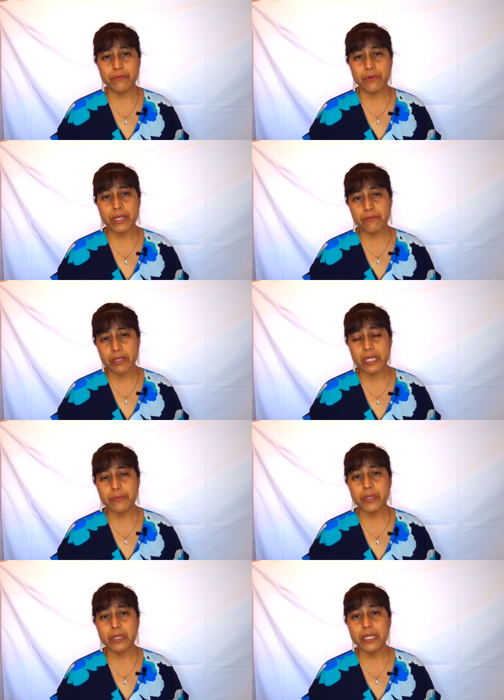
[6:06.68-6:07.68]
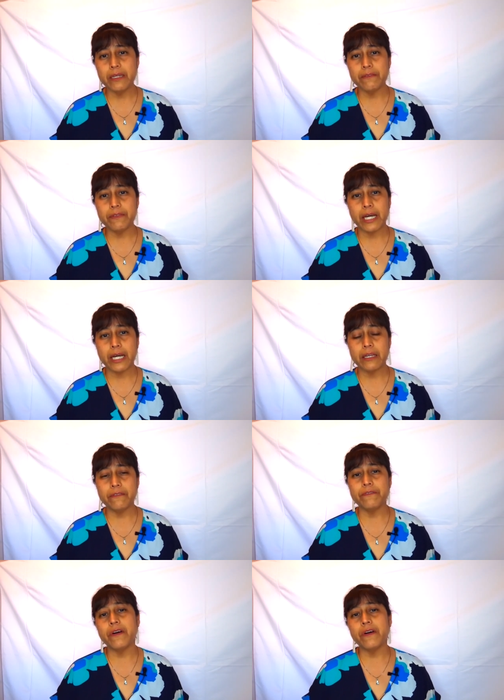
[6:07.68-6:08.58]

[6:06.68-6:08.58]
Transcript: We really believe that if